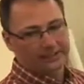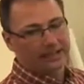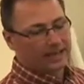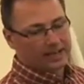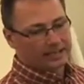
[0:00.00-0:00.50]
and
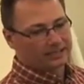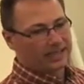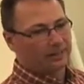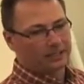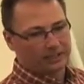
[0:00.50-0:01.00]

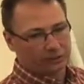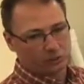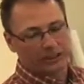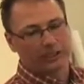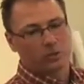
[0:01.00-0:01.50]
contaminate a
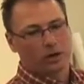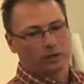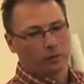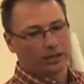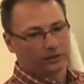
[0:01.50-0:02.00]
drinking
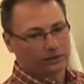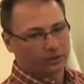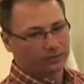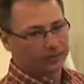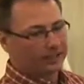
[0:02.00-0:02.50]
water well or
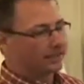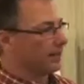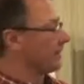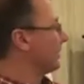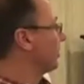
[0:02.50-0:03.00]
something like
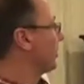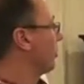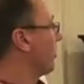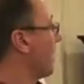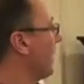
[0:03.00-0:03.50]
that that's
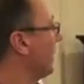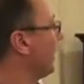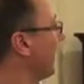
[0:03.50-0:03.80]
nearby.